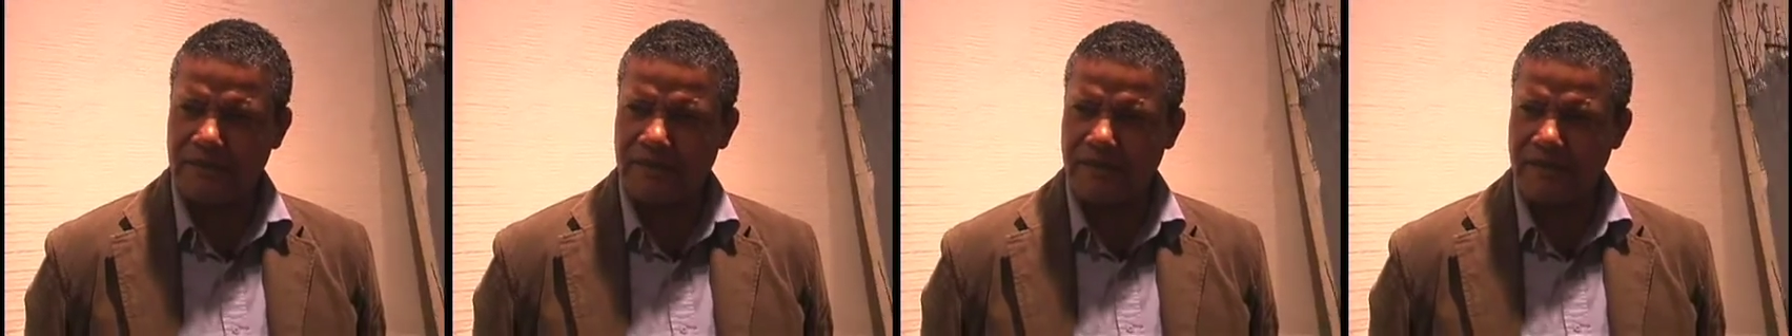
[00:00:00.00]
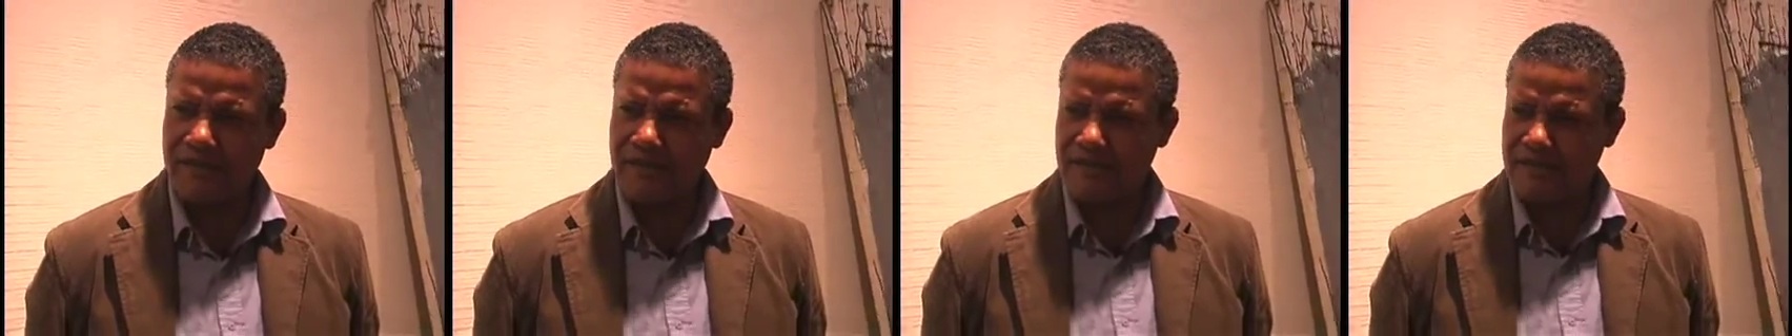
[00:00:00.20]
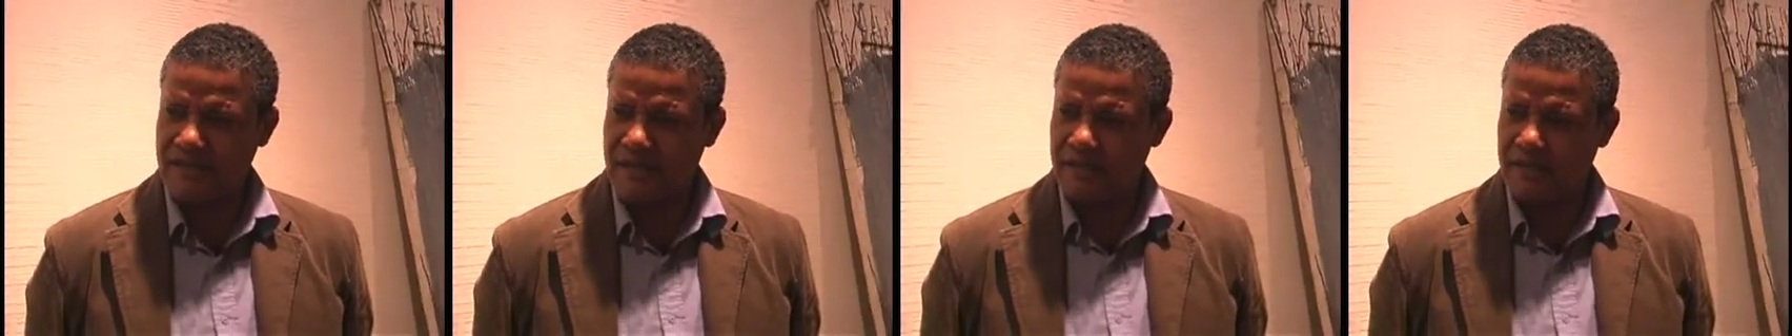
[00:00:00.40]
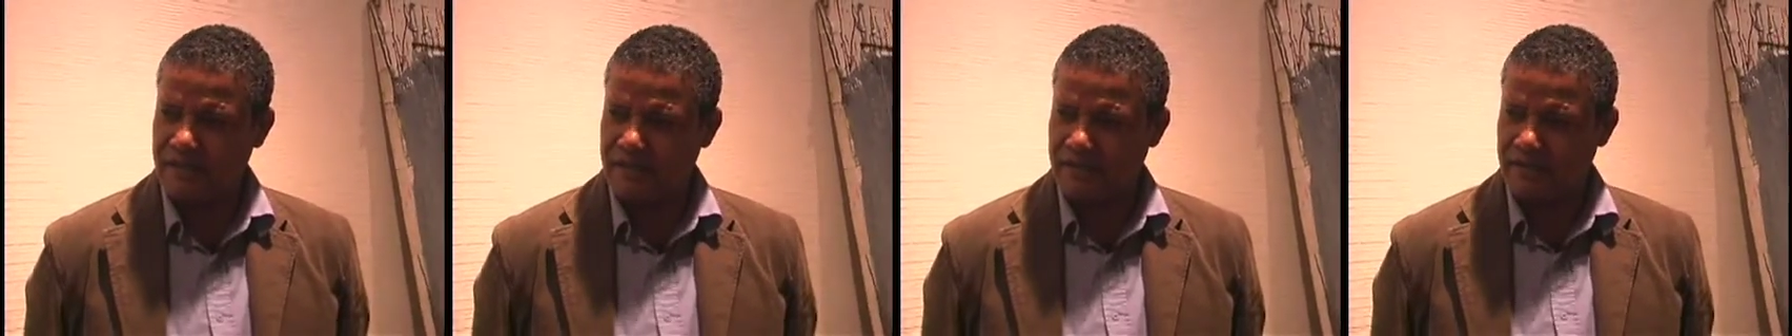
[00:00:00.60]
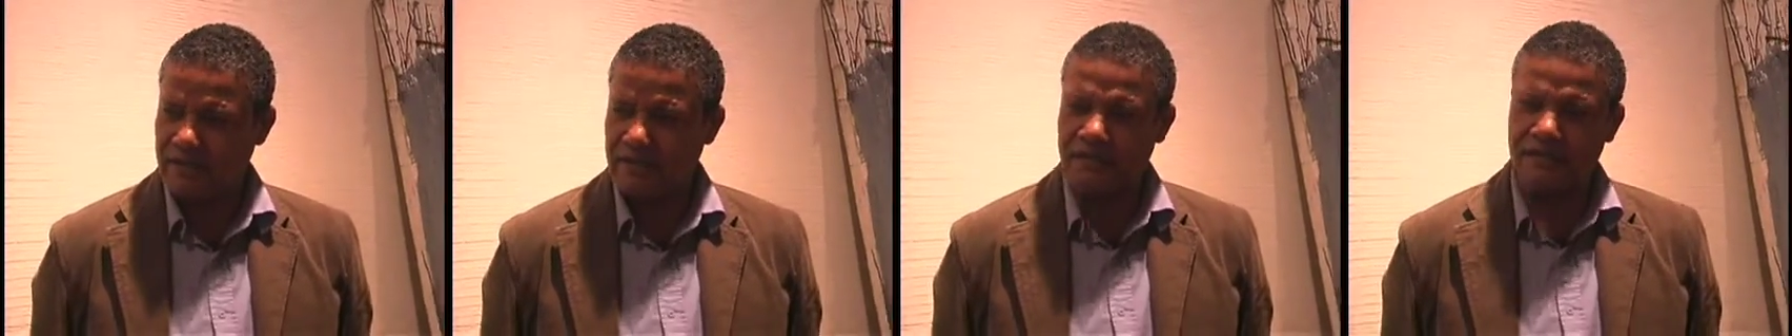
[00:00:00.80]

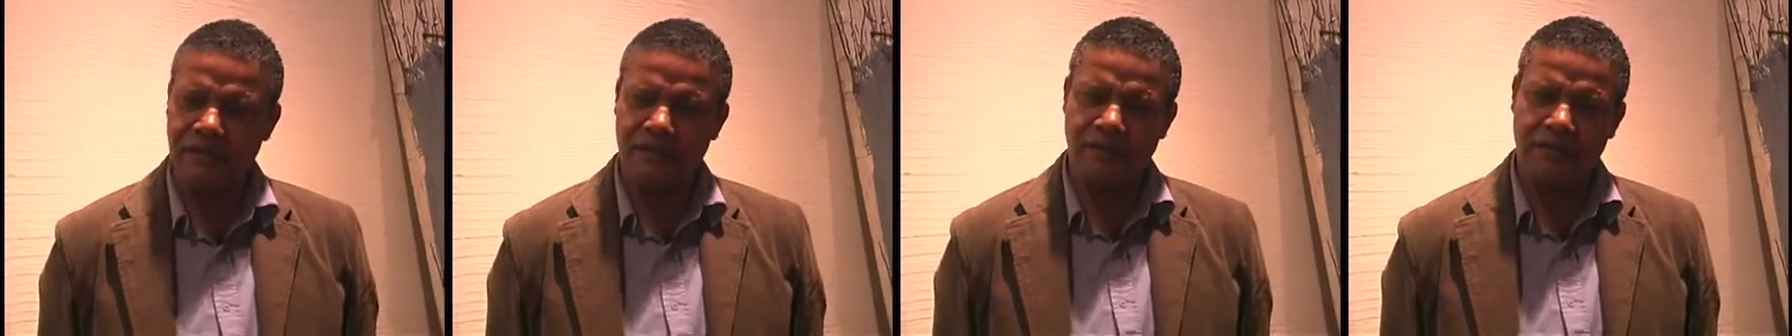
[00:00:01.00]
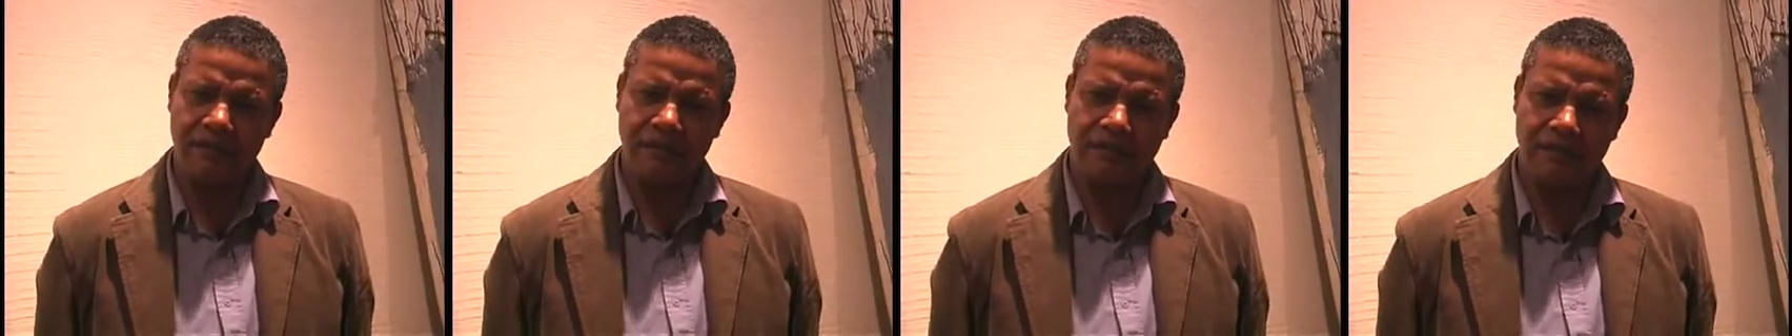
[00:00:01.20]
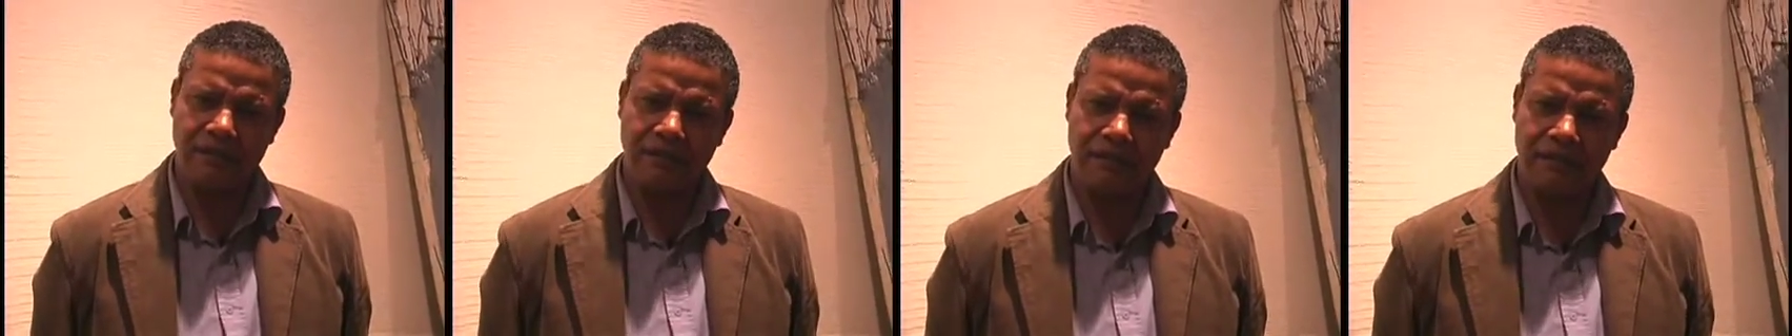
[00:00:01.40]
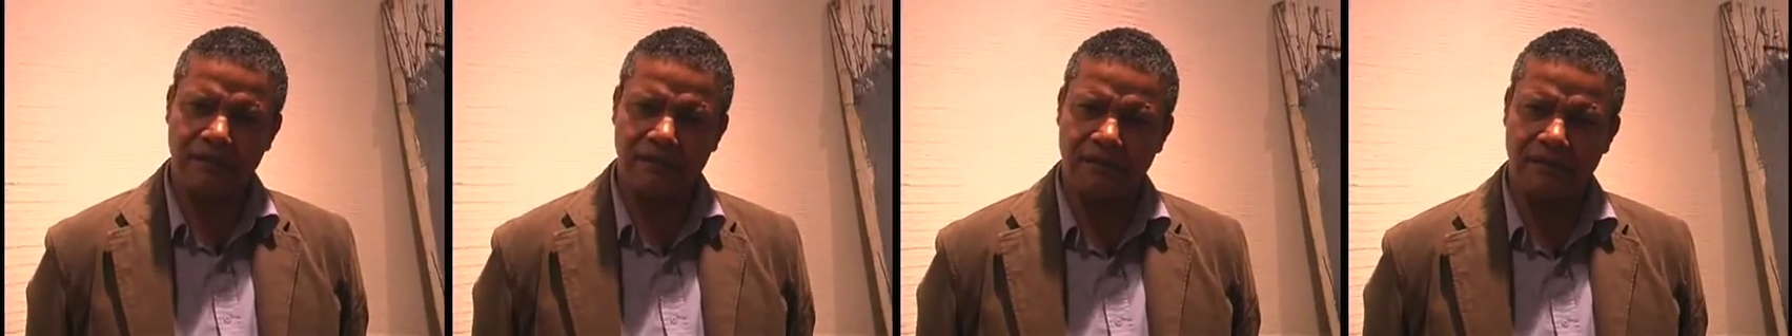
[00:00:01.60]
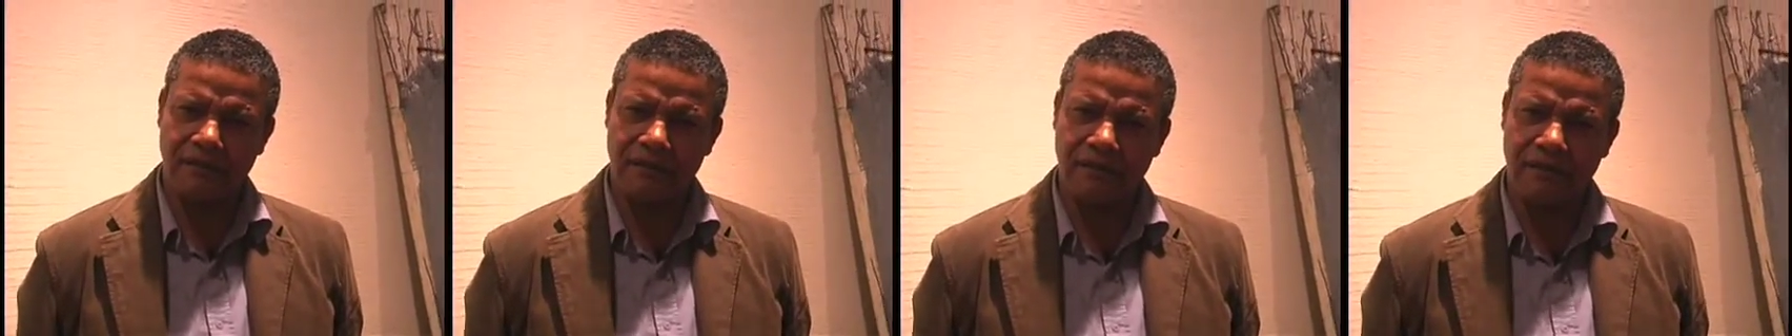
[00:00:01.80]
anxiety
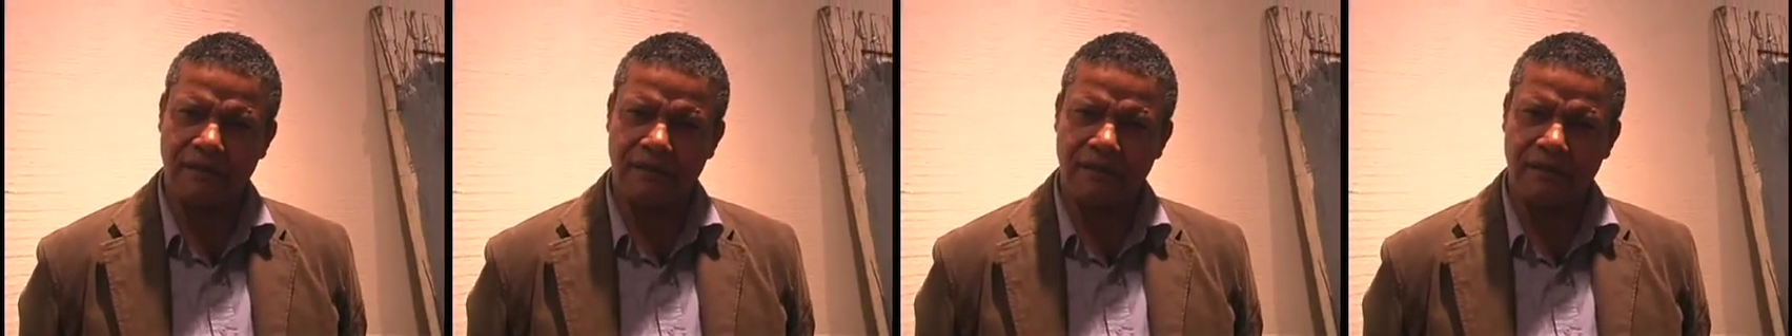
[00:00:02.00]
and